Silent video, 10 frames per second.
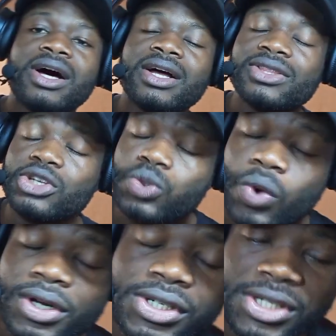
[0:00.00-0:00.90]
Uh, this
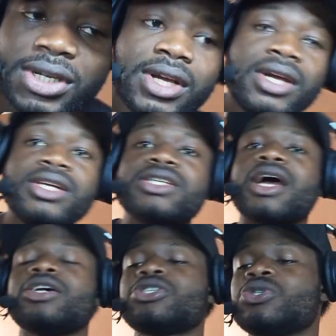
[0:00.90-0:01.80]
one is
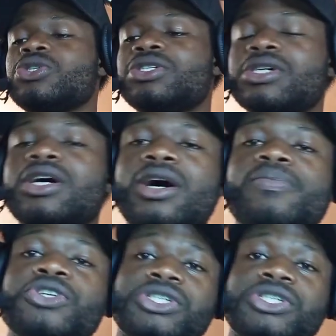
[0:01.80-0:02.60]
titled um,